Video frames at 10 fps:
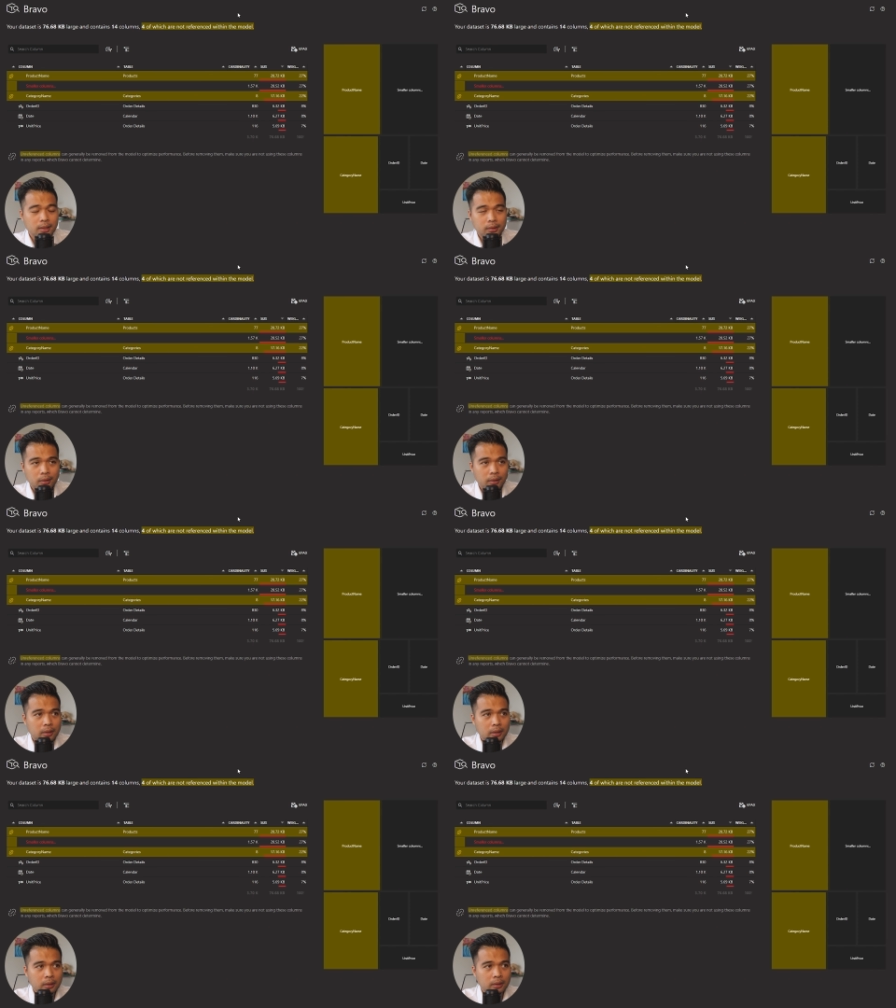that there
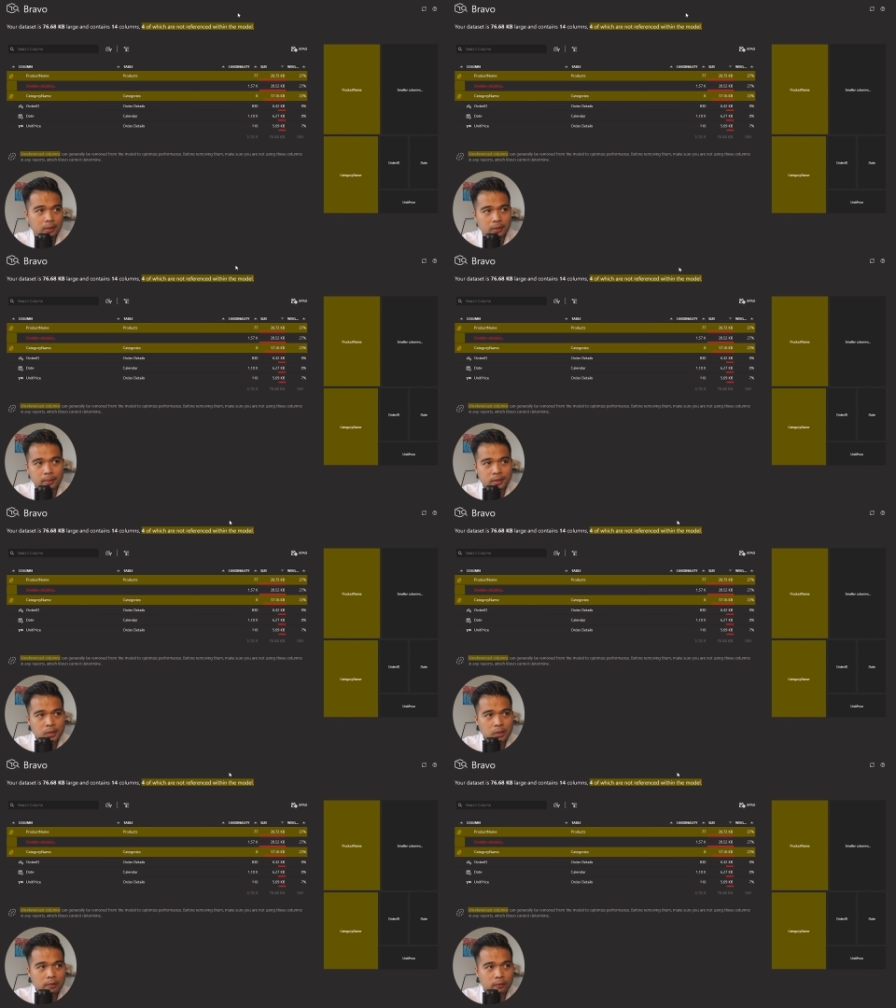are uh,
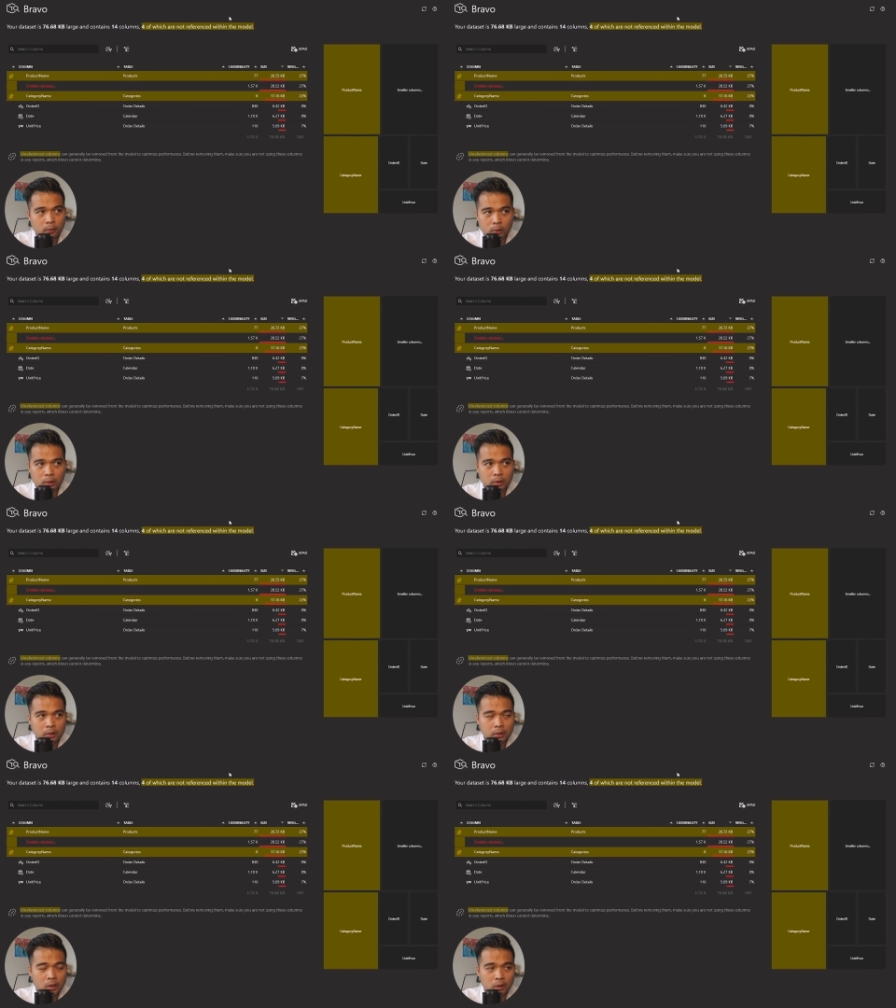essentially
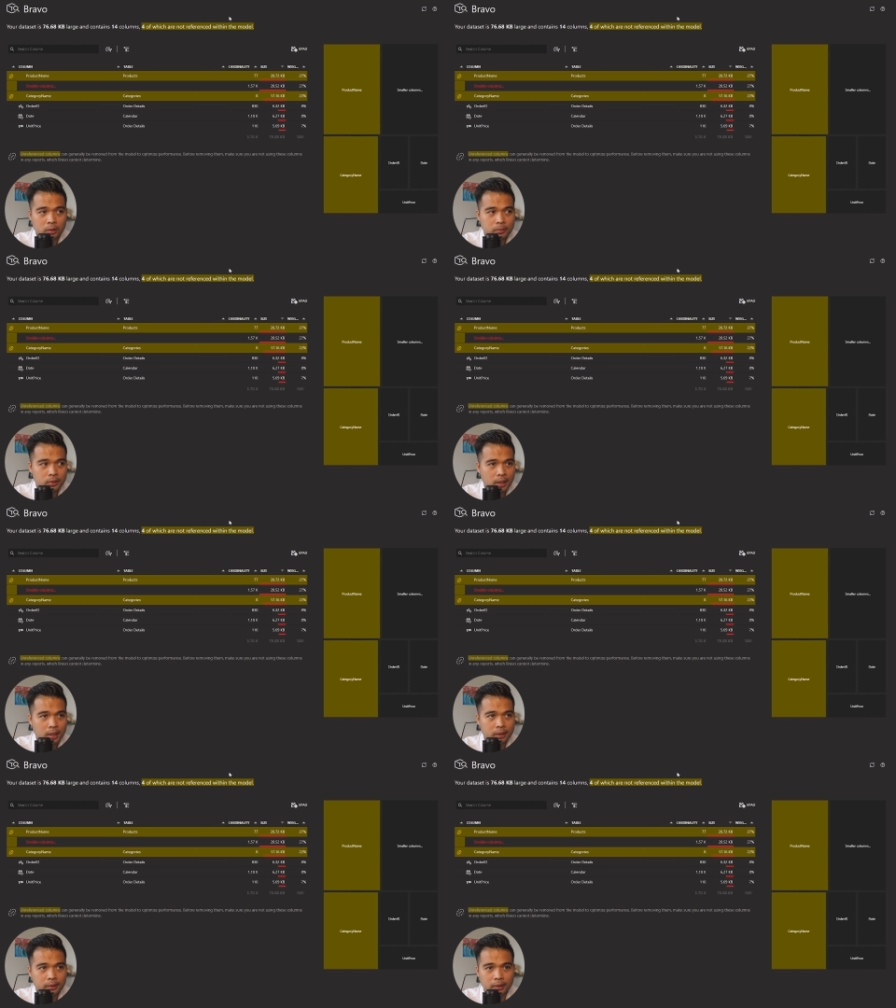four columns
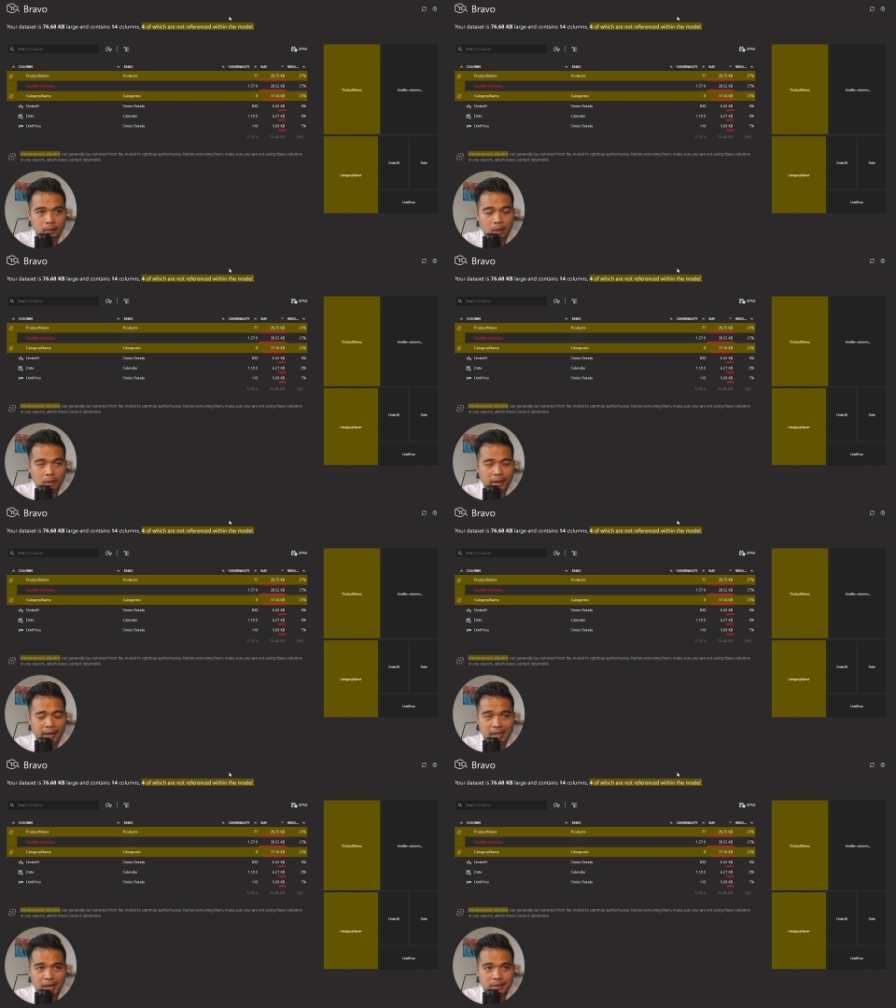here that are
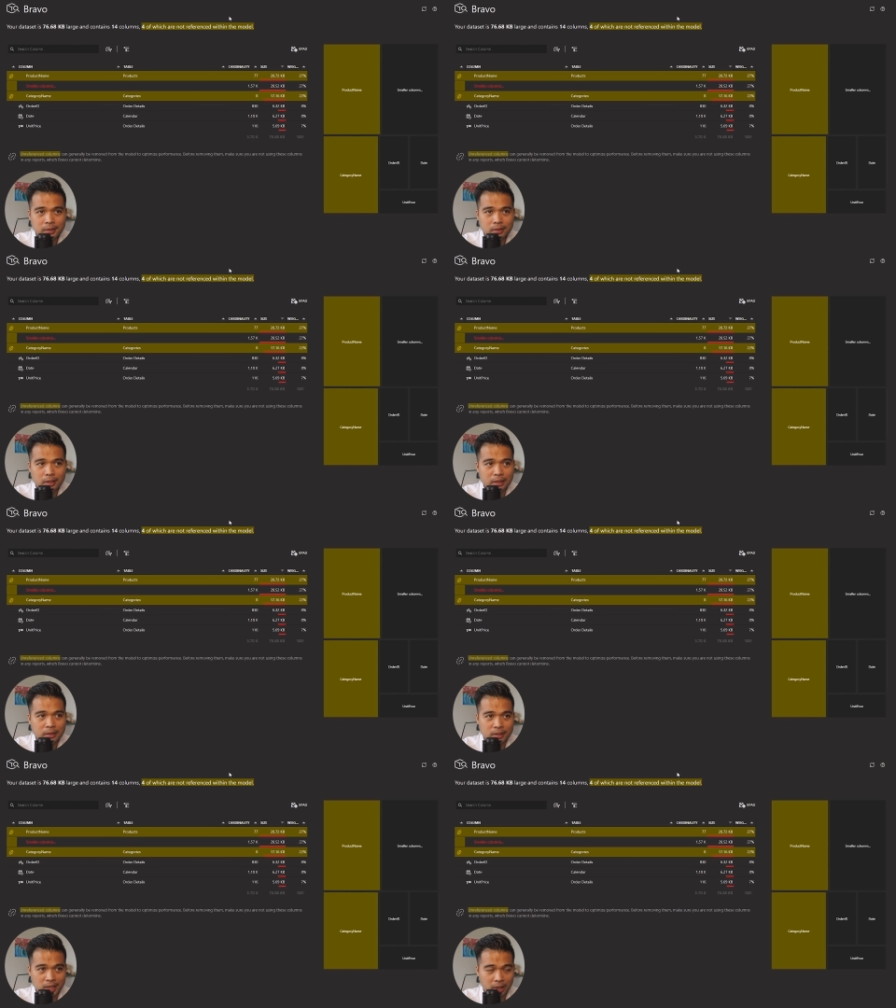highlighted in
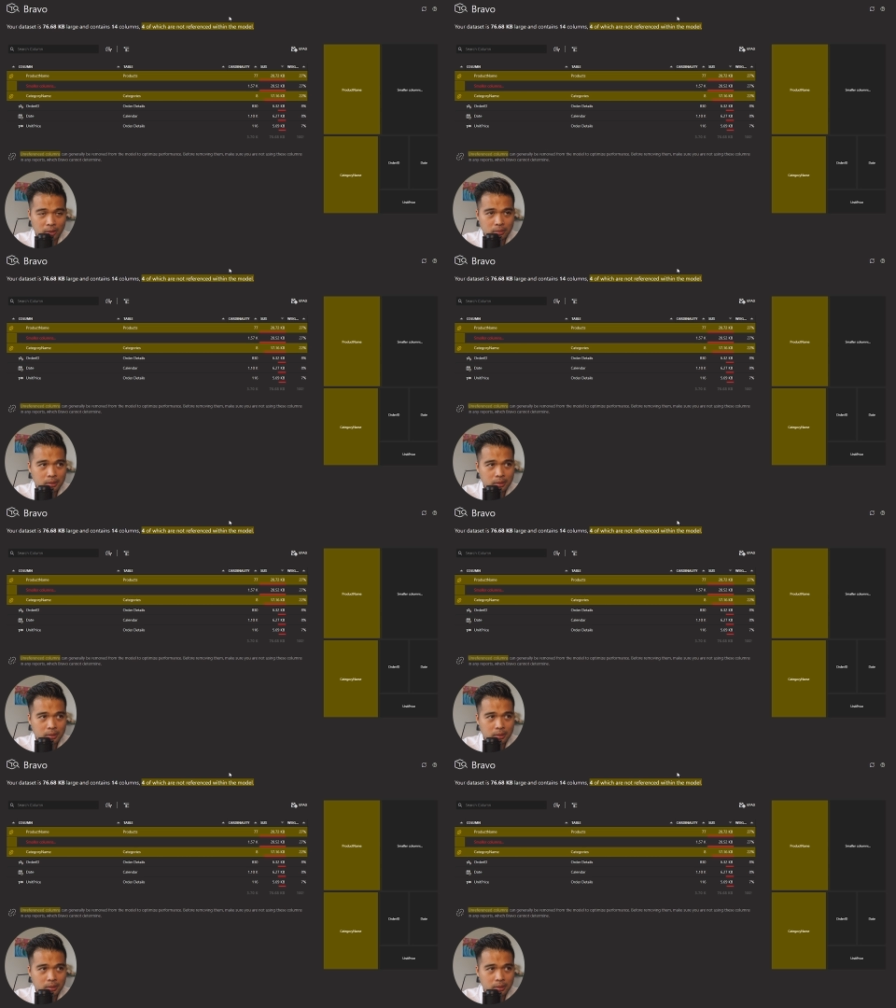yellow.